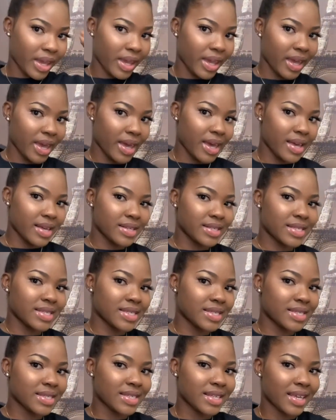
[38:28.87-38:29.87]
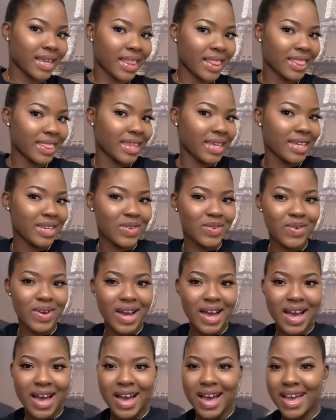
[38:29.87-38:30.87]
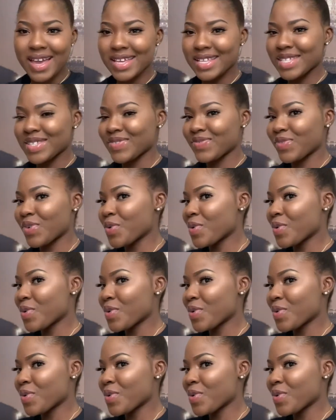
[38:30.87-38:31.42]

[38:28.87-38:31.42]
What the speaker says: Yes, thank you guys for